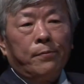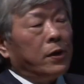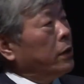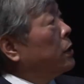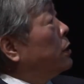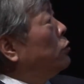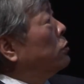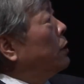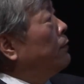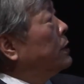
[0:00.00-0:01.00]
I mean, there's no
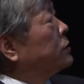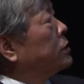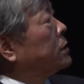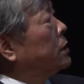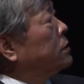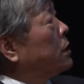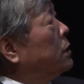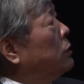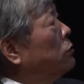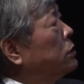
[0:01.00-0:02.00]
difference,
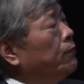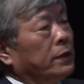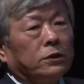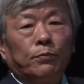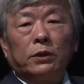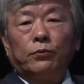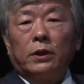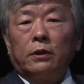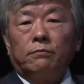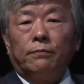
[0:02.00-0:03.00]
statistically no difference
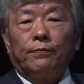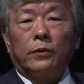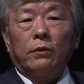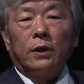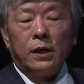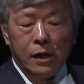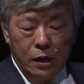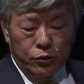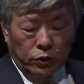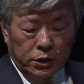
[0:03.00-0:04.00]
between them. Okay?
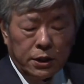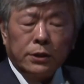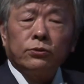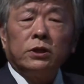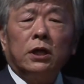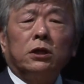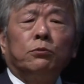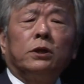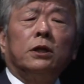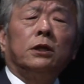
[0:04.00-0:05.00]
So CA3
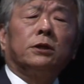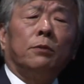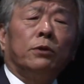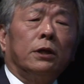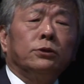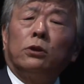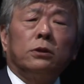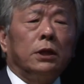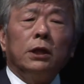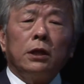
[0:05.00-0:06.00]
NMDA receptor is
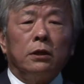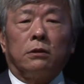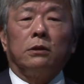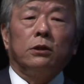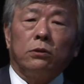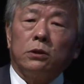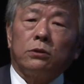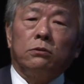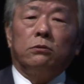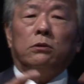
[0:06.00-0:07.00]
not needed in order
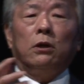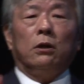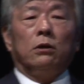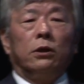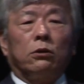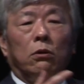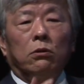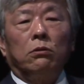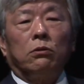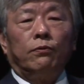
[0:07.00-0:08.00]
to
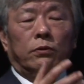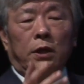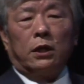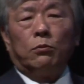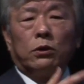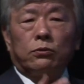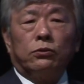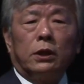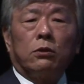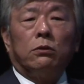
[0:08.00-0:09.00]
recall, for the animal to
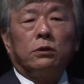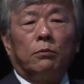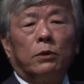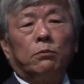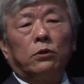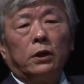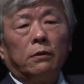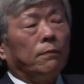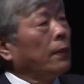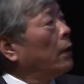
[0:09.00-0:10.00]
recall the memory.
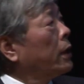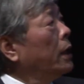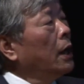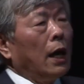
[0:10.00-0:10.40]
Okay?